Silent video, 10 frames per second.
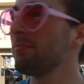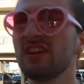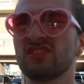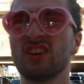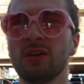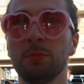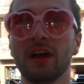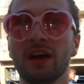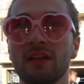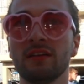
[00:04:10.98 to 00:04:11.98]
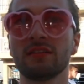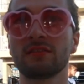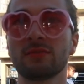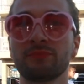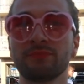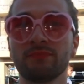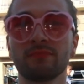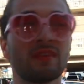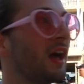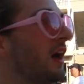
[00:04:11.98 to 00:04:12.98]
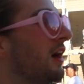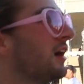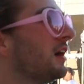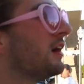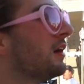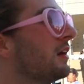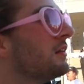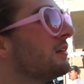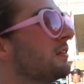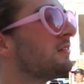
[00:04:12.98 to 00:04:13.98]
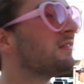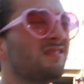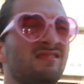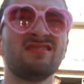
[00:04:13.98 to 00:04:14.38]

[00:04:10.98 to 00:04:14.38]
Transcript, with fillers: I'm not sure, to be honest. I don't know either, like 80% of today.